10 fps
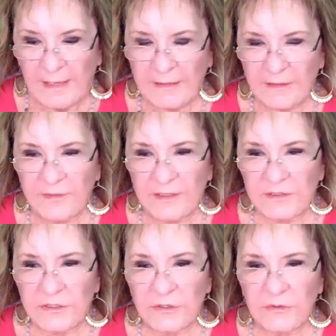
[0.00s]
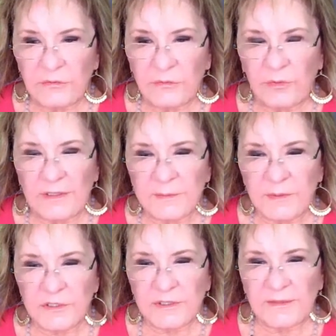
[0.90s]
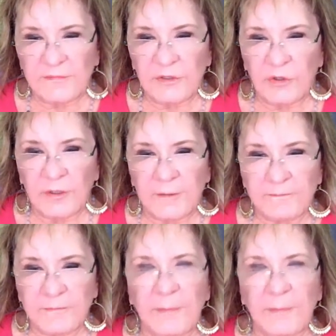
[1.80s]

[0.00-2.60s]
And I think too, especially if you're